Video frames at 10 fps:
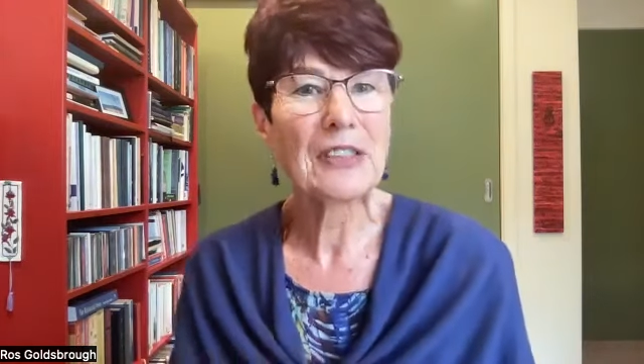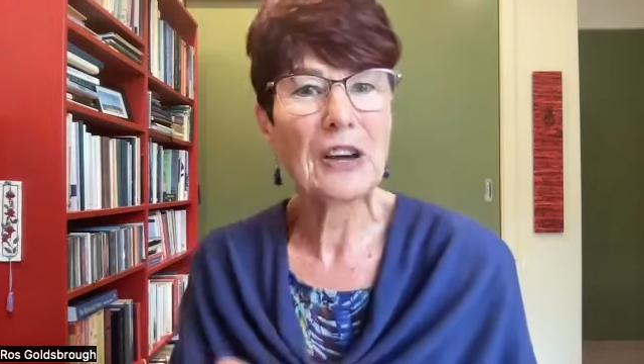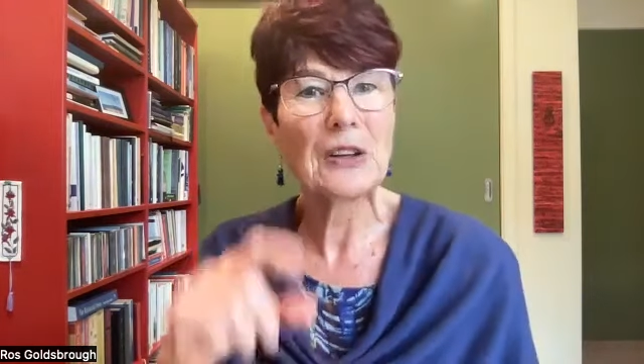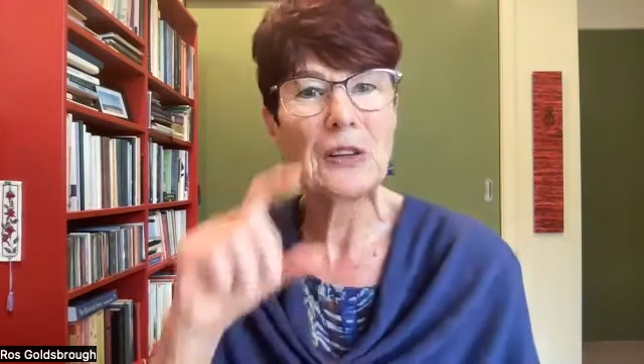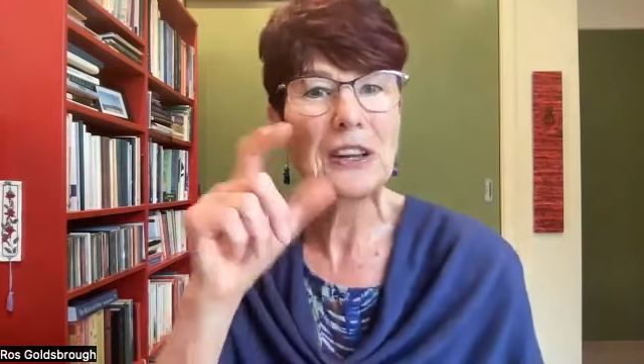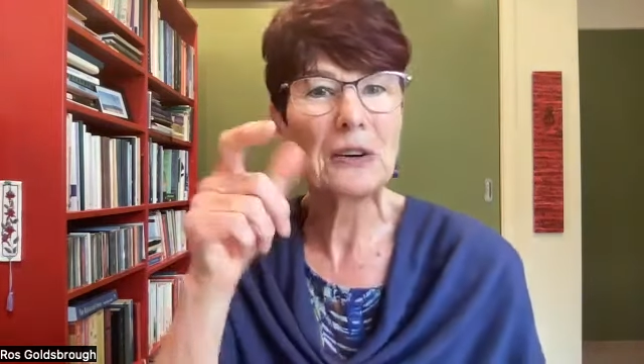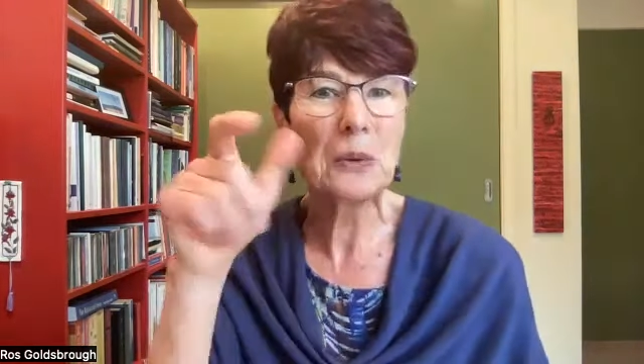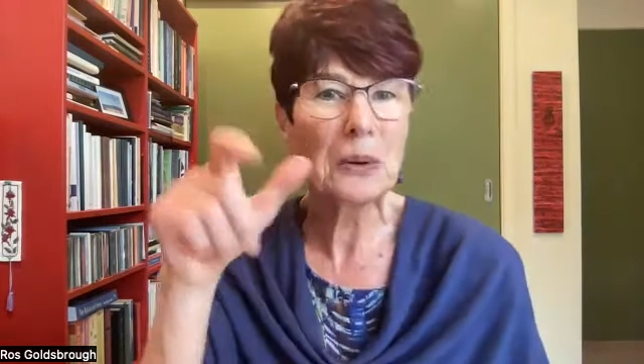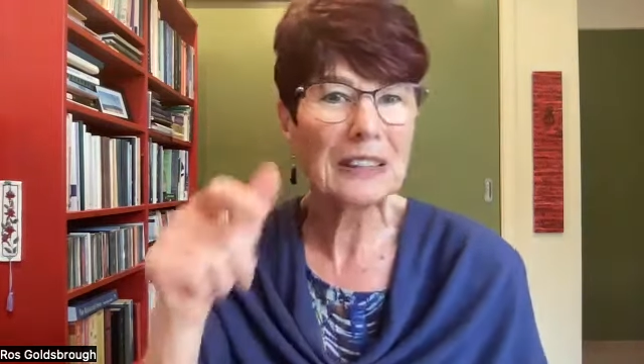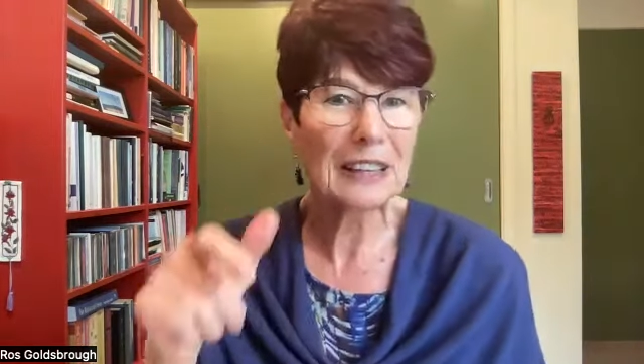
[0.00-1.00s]
though they're
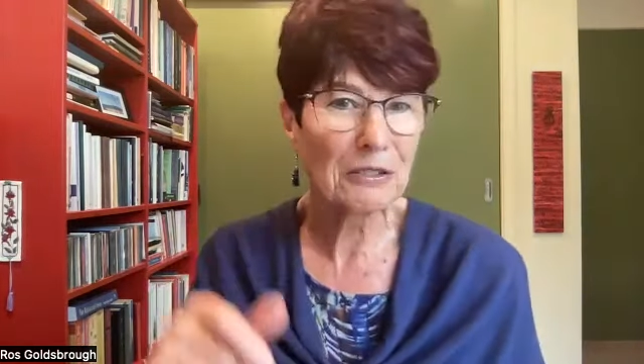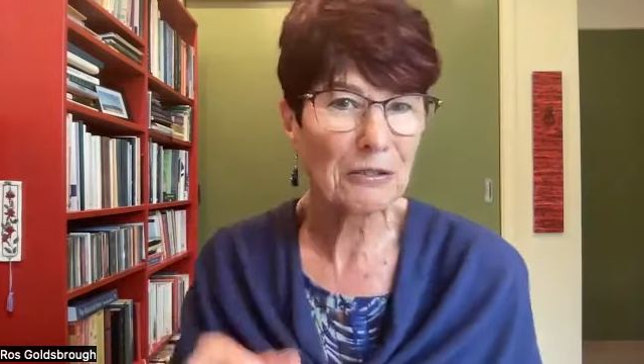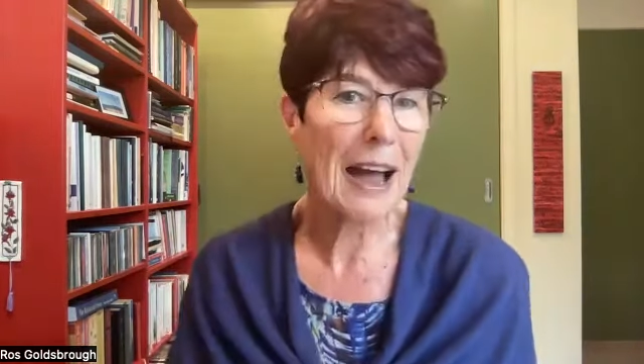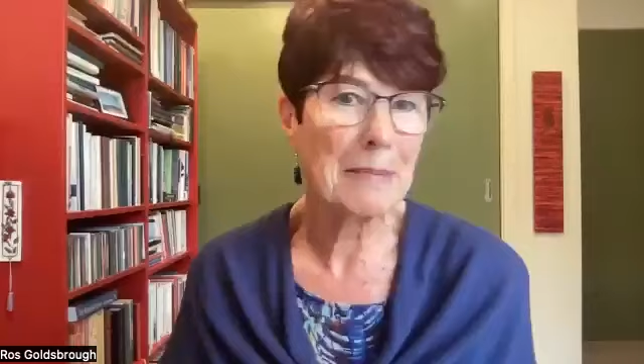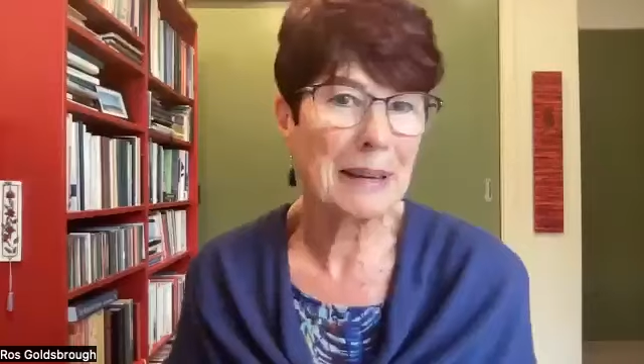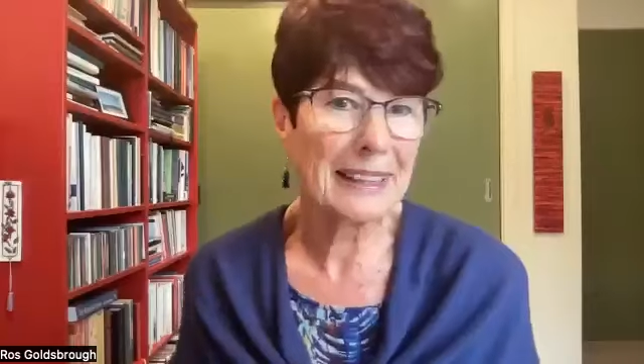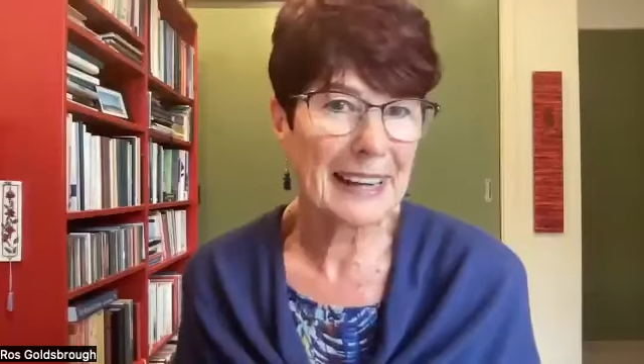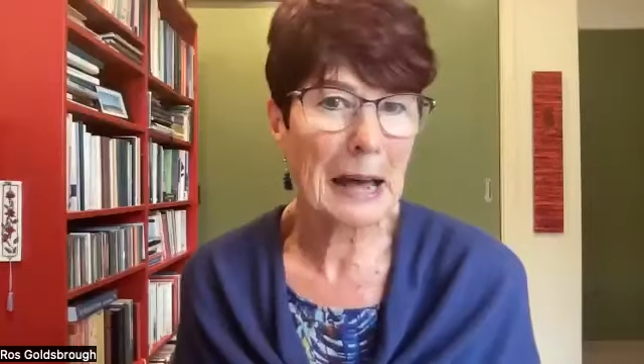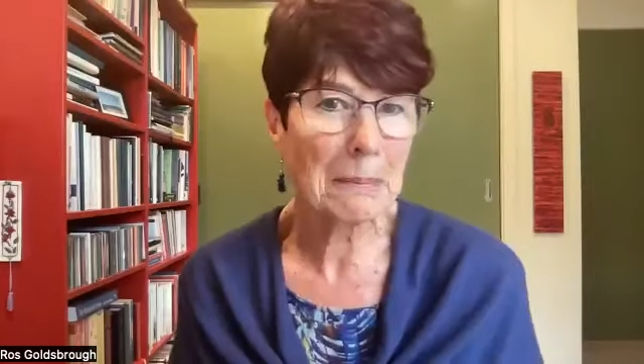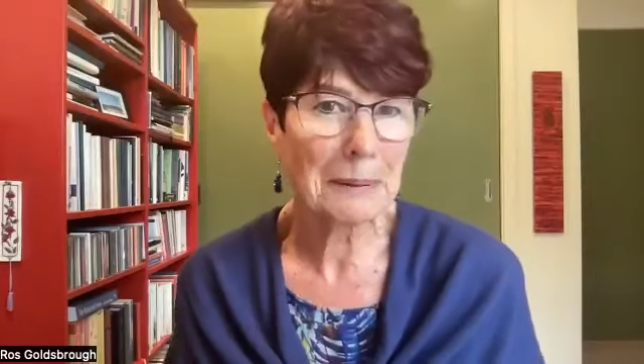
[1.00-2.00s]
all little rhyming
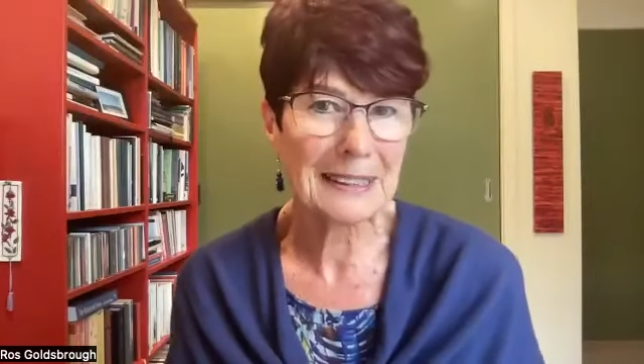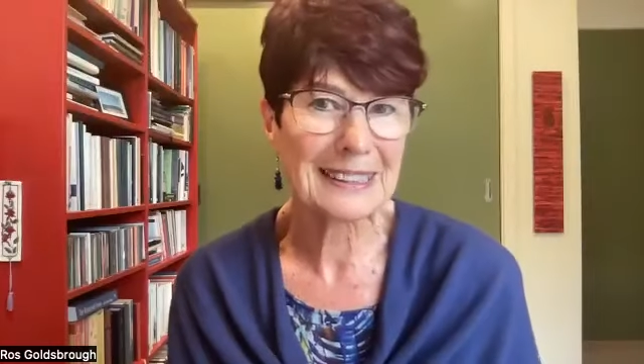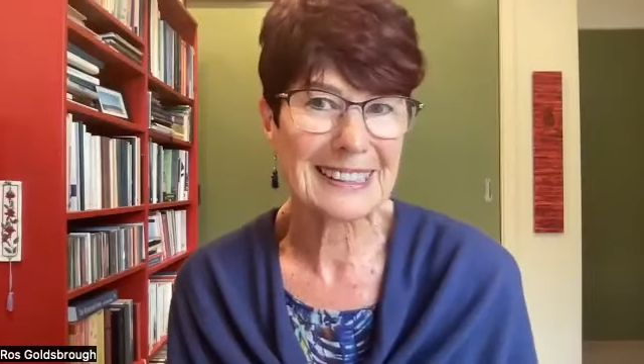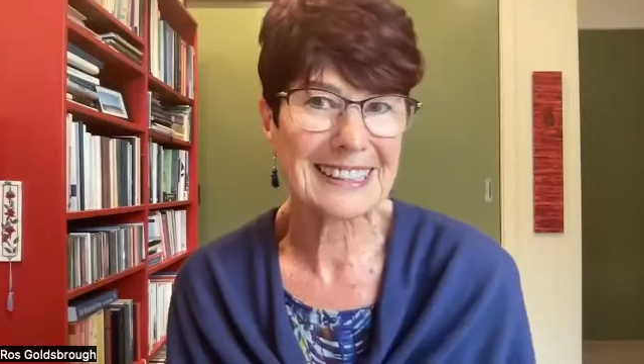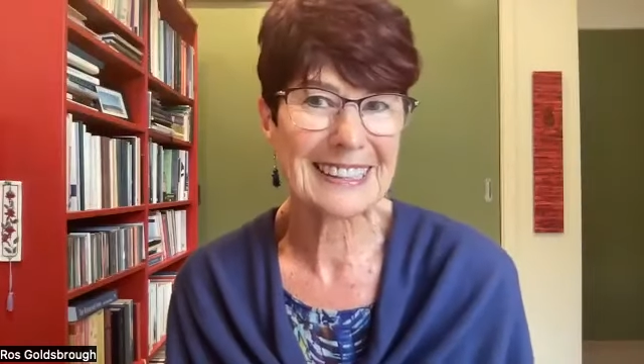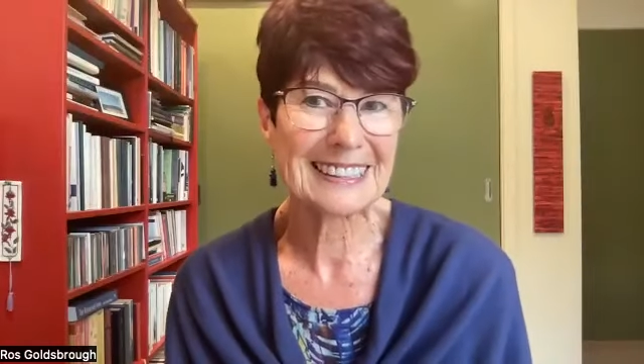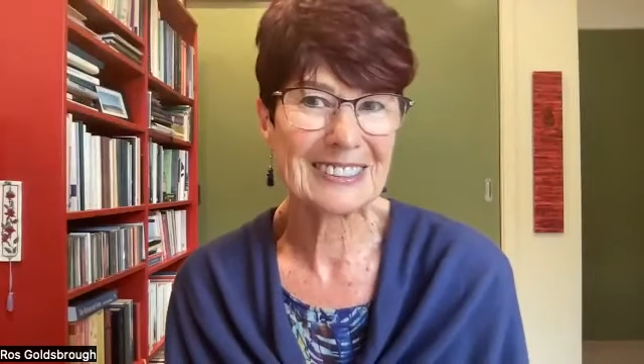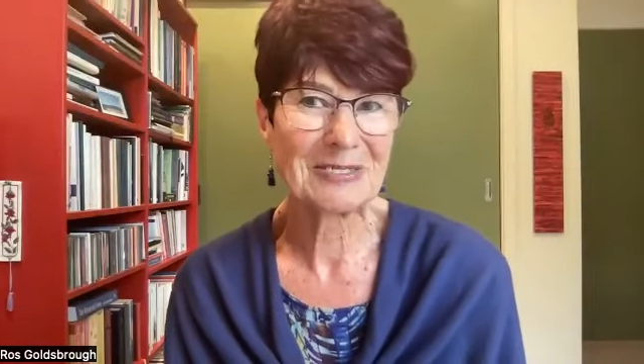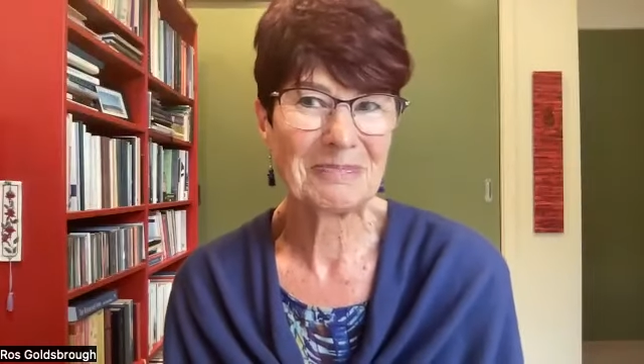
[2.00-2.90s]
couplets,